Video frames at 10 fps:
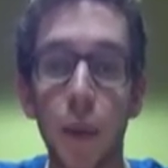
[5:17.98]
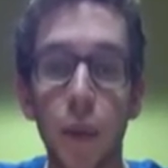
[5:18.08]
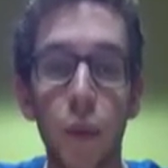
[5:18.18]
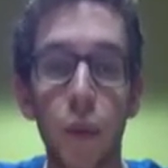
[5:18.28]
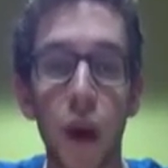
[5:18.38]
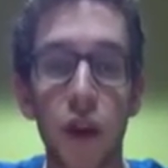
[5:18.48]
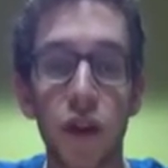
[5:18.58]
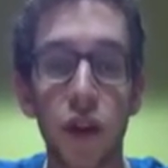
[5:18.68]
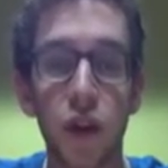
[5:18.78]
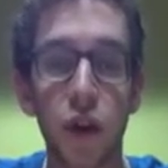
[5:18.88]

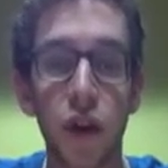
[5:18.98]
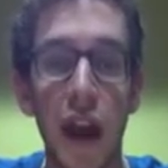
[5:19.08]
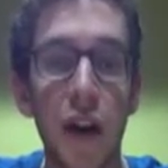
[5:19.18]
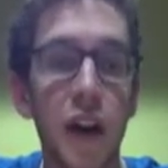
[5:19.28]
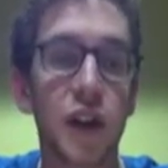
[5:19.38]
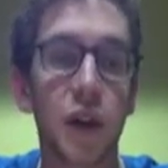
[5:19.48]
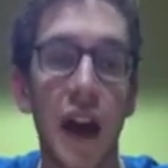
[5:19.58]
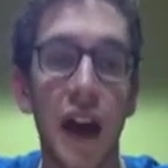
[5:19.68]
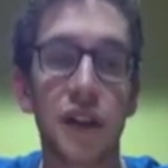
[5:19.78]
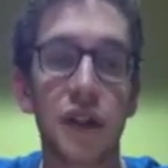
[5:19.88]
which
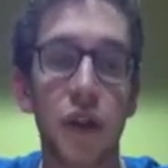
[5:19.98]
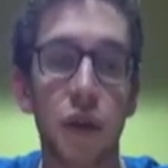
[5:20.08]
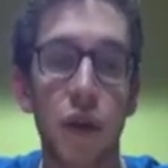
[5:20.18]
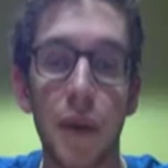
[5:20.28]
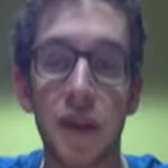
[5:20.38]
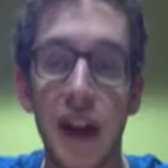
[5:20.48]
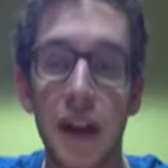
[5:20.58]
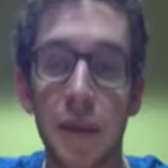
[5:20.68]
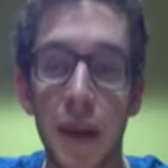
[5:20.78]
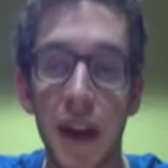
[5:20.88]
characterize or
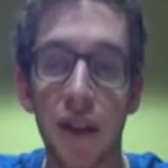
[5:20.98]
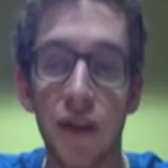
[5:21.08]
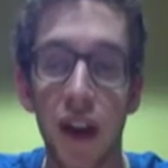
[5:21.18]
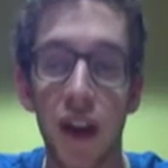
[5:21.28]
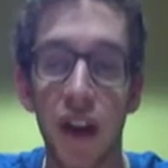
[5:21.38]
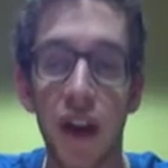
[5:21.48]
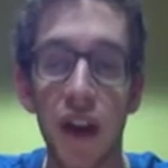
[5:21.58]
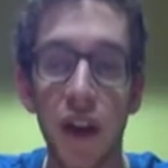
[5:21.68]
represent many of the